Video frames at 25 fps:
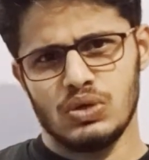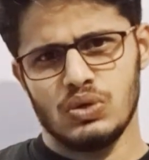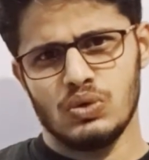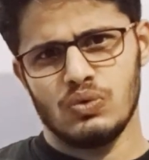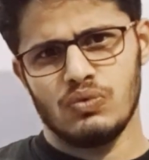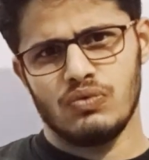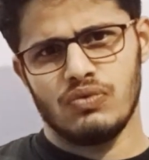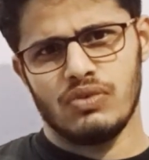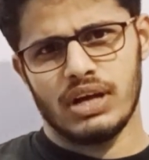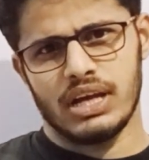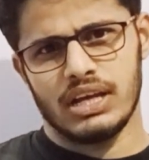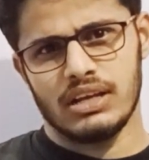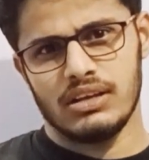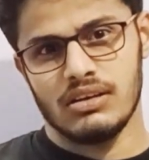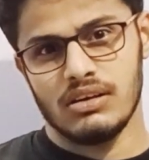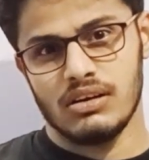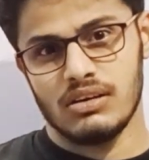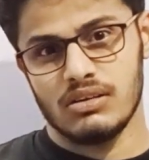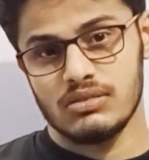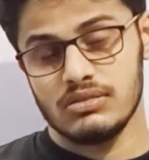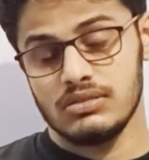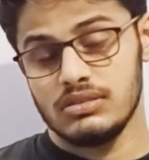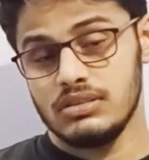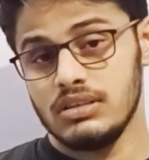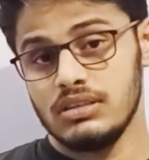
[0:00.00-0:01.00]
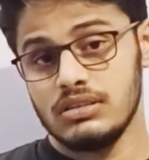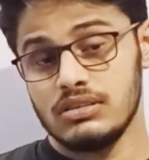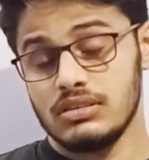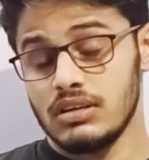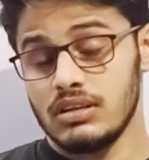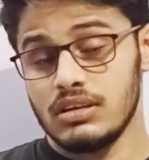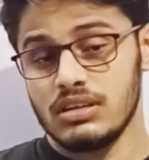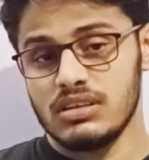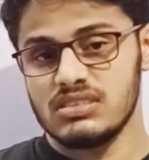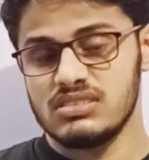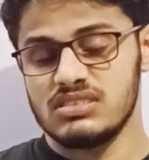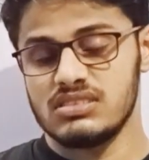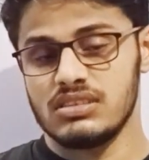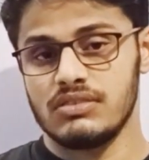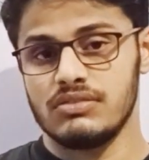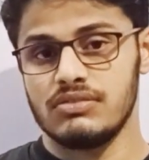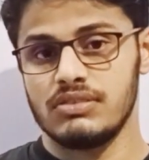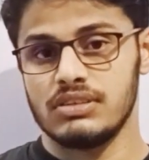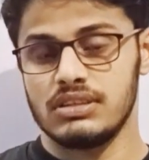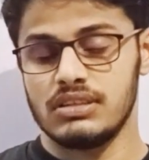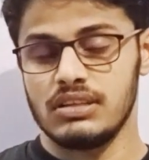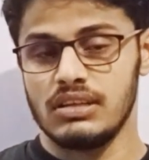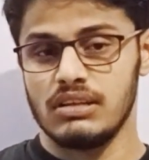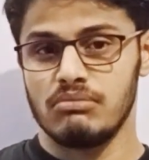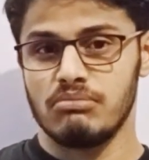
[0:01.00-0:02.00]
to find out the thickness of
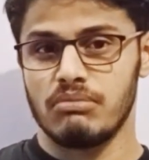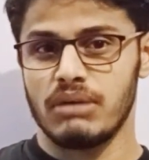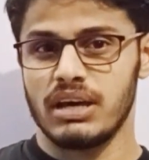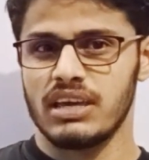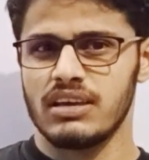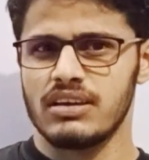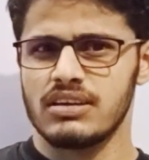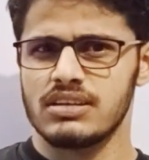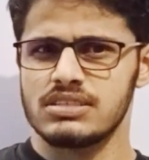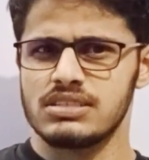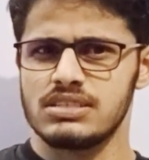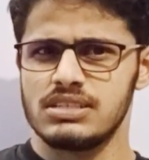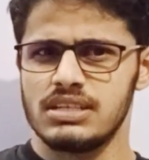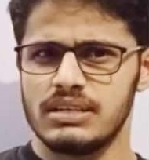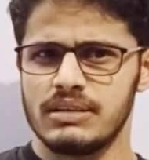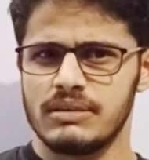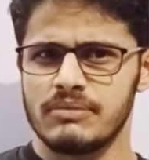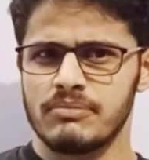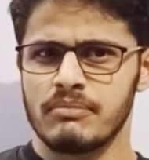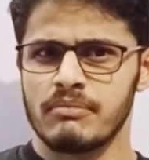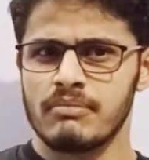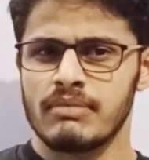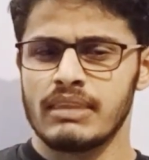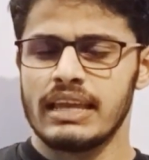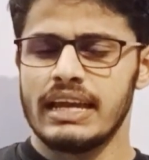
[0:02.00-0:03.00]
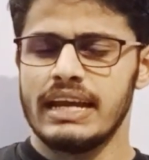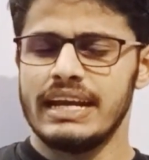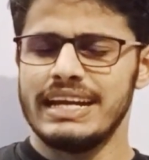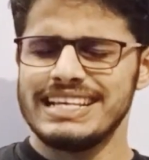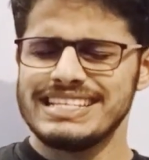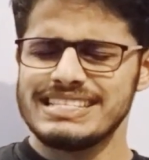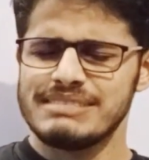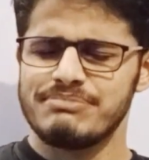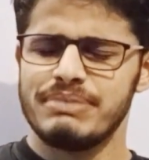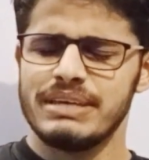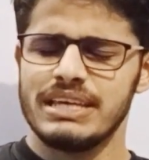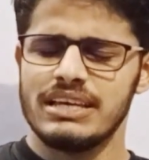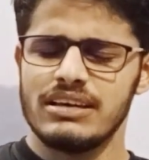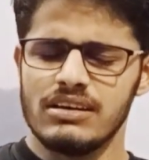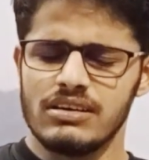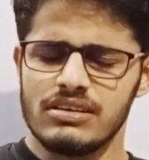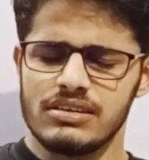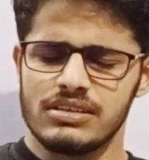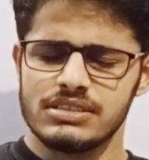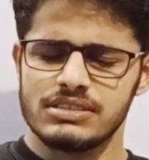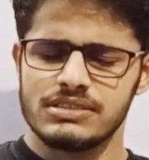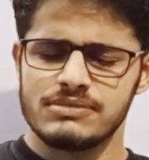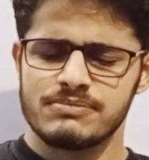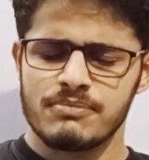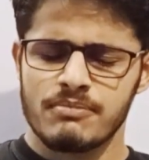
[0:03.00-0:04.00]
a thin mica sheet? It is
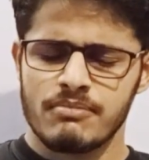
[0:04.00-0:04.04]
because